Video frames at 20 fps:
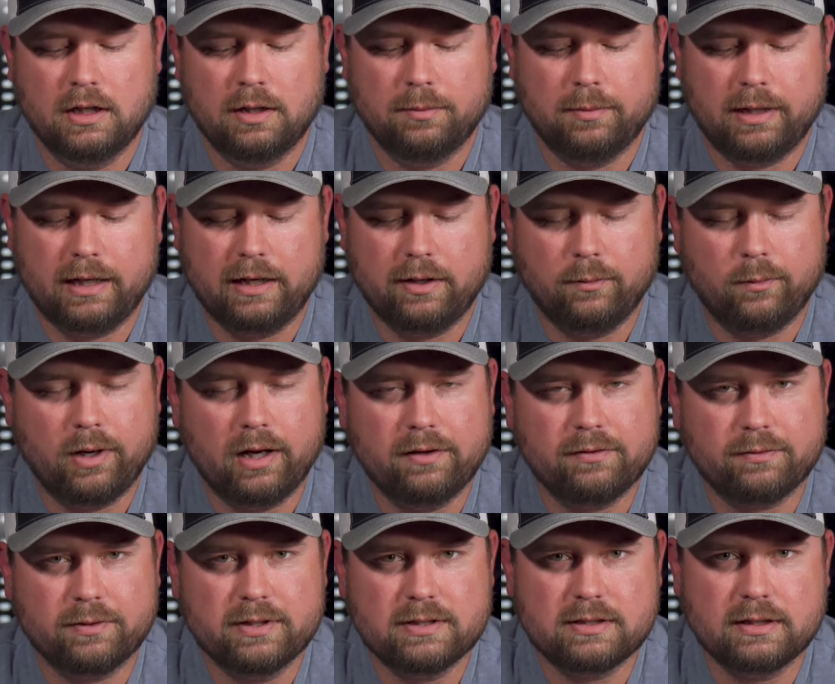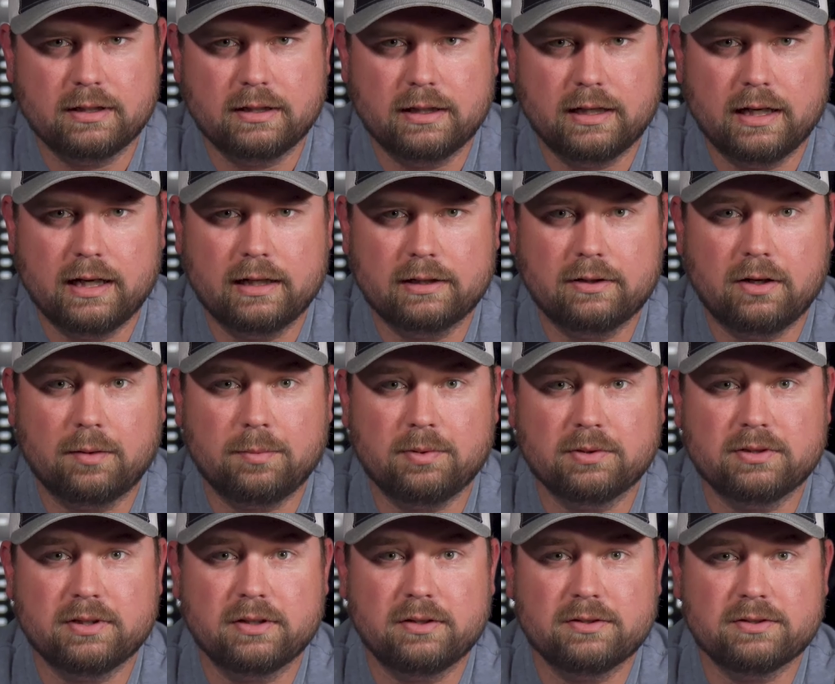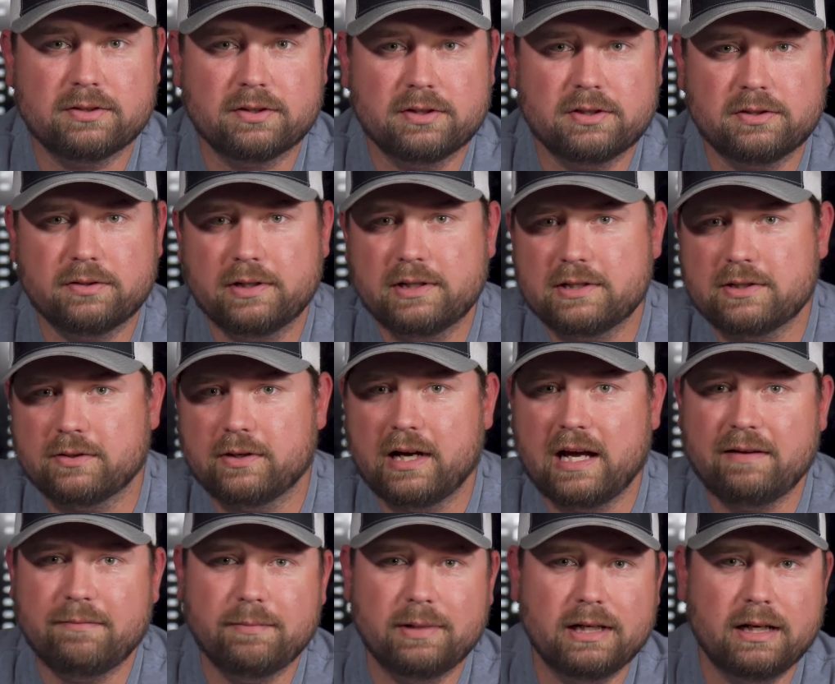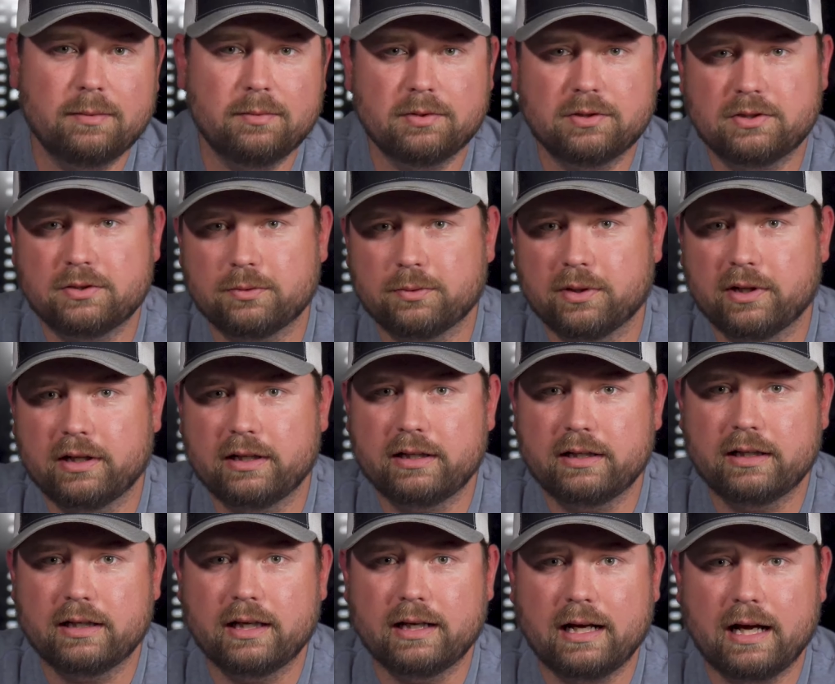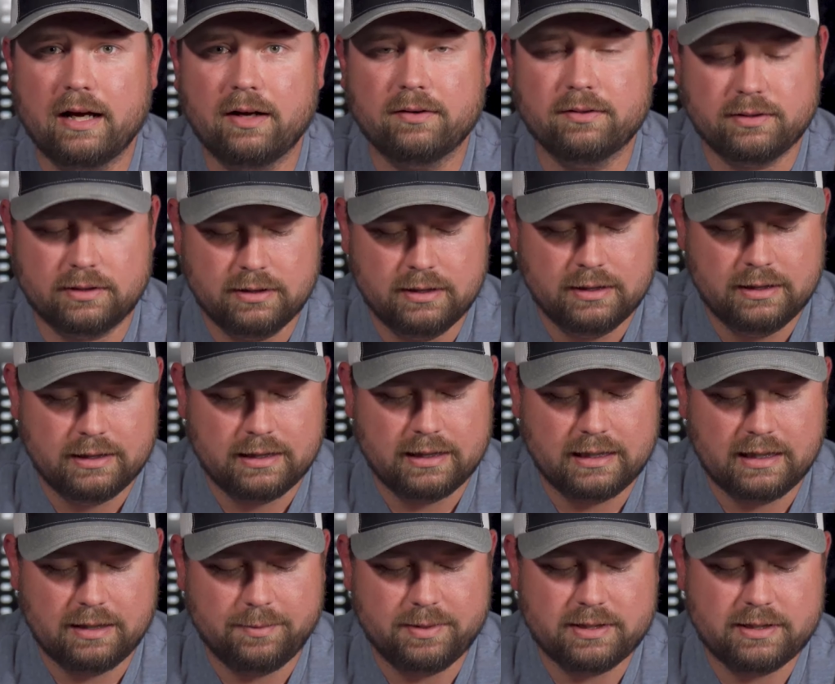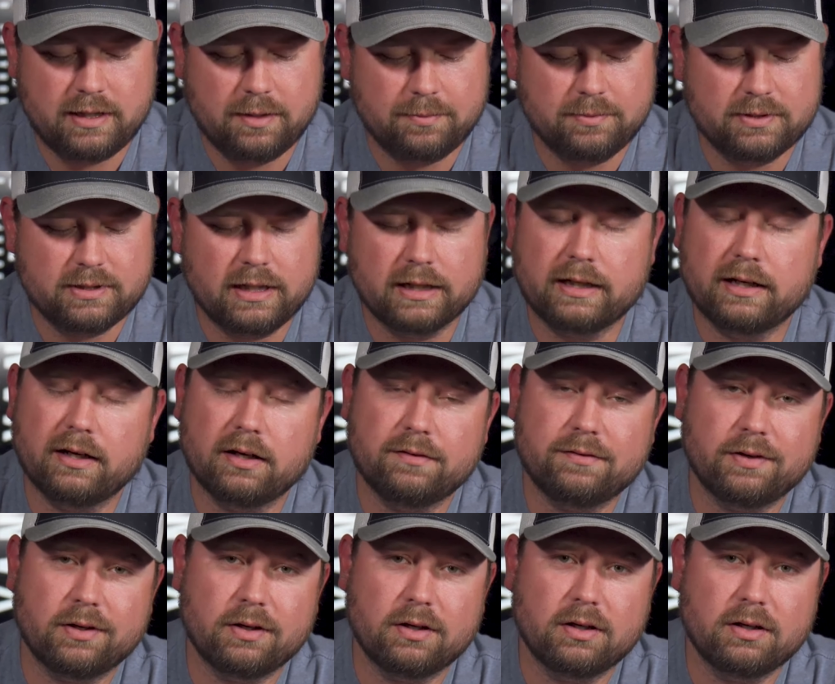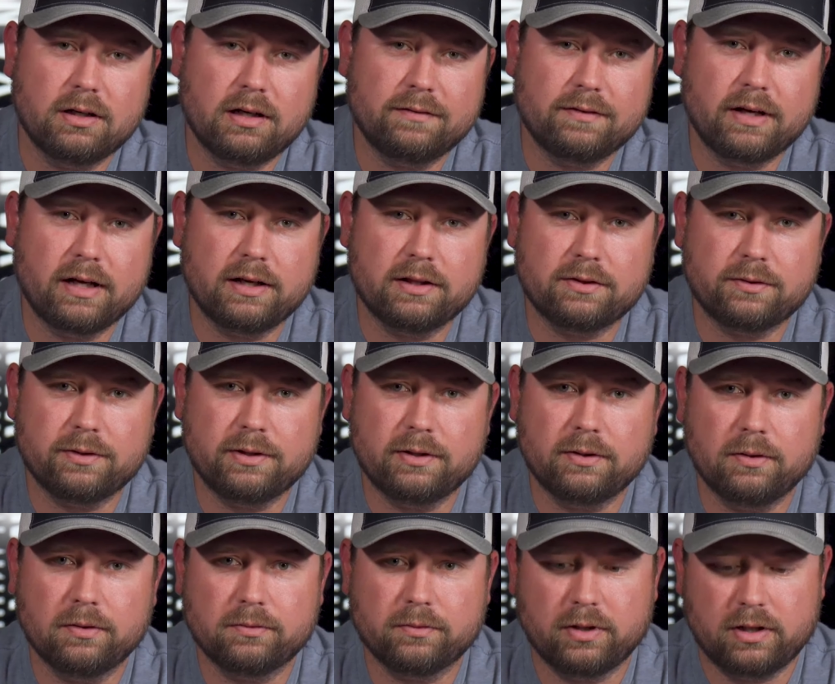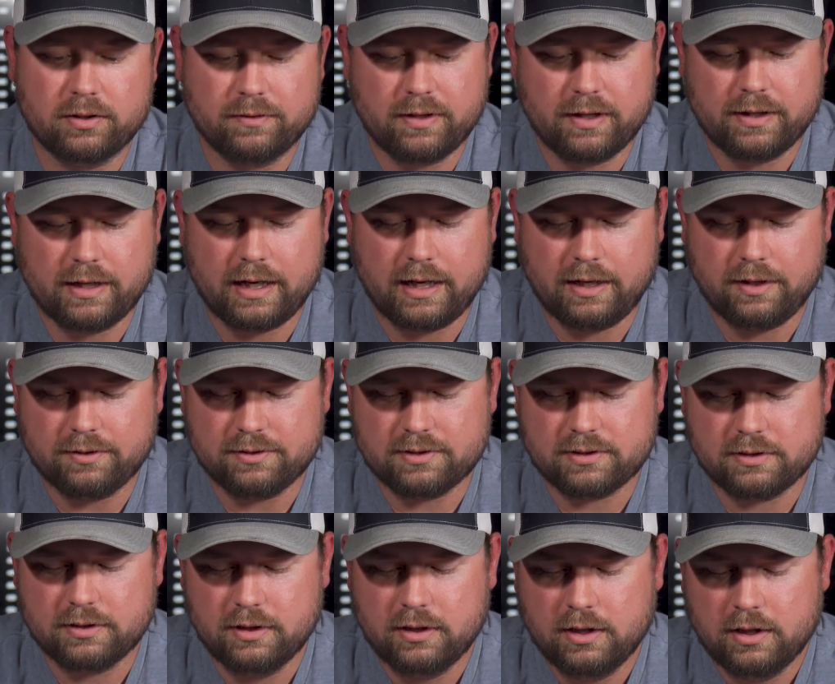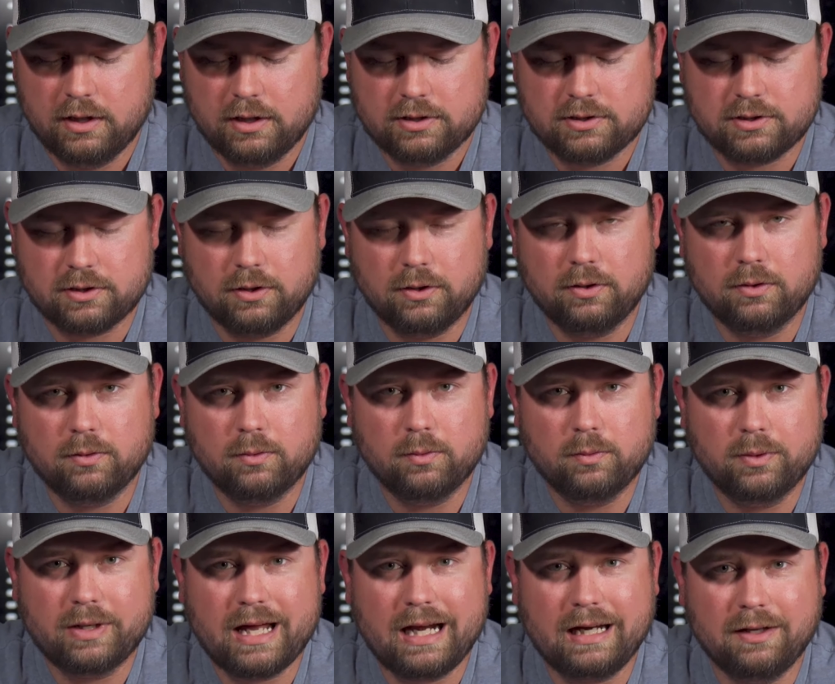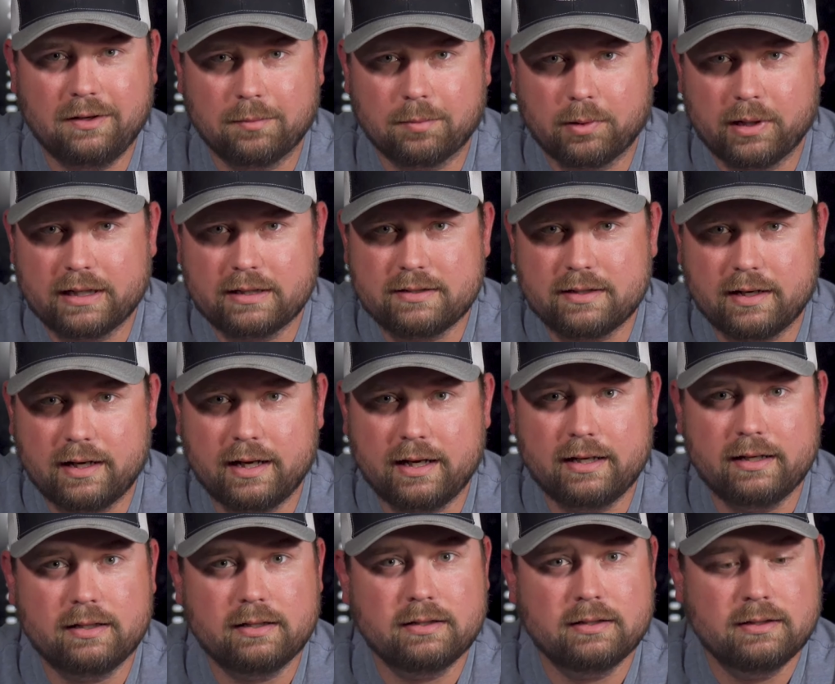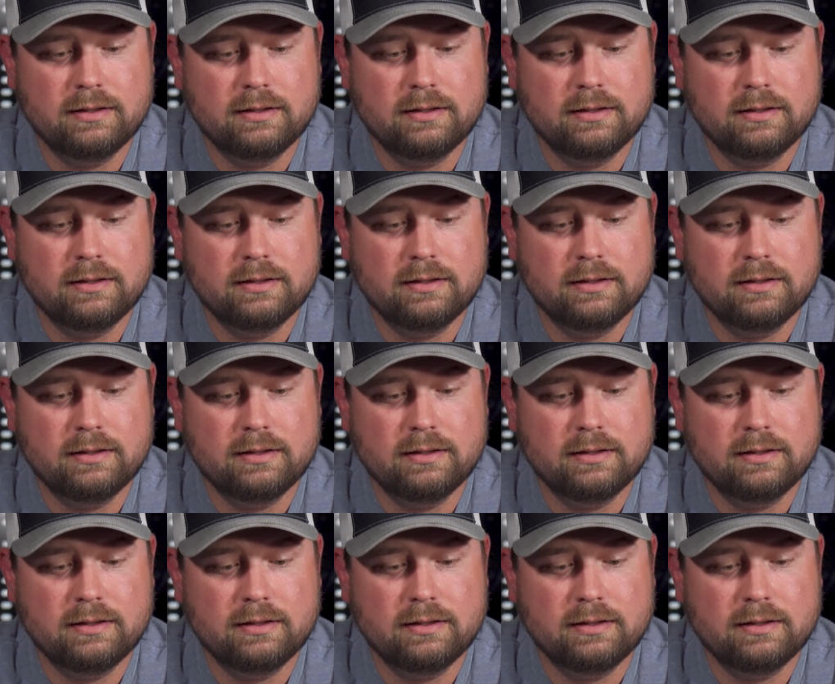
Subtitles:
My wife recently had carpal tunnel surgery, so I haven't been able to really get out. I've been helping take care of her, and I've got a 3-year-old running around the house. So we got a little break today.